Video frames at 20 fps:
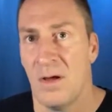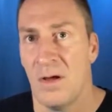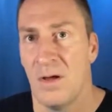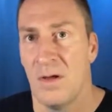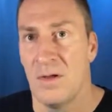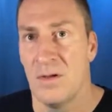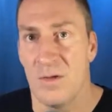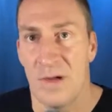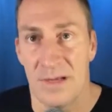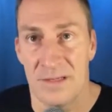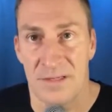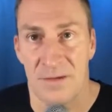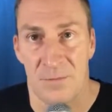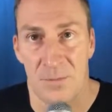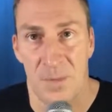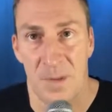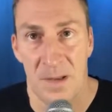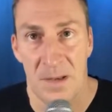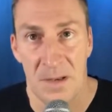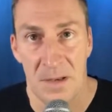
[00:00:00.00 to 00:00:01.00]
You guys have
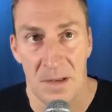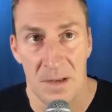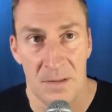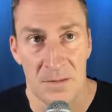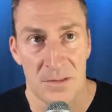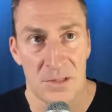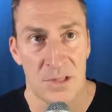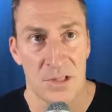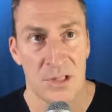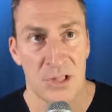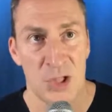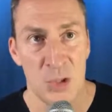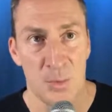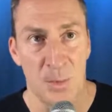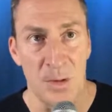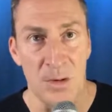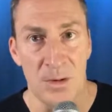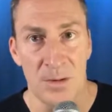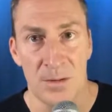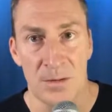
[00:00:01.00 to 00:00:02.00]
been
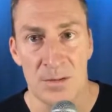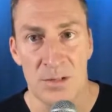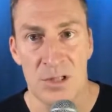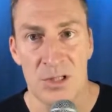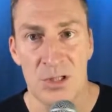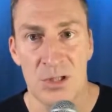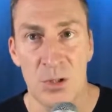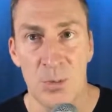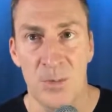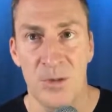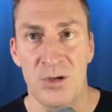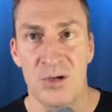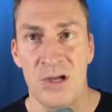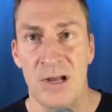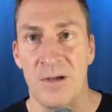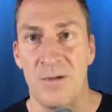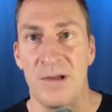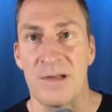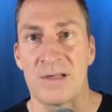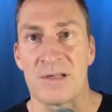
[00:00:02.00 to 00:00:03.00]
super, super
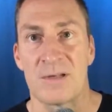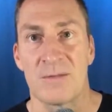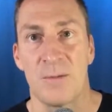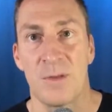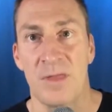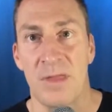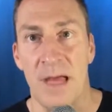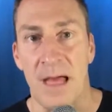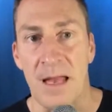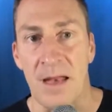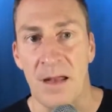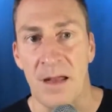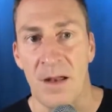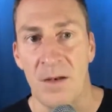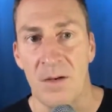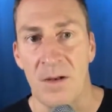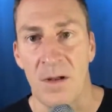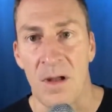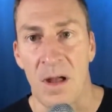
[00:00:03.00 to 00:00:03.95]
generous with that, and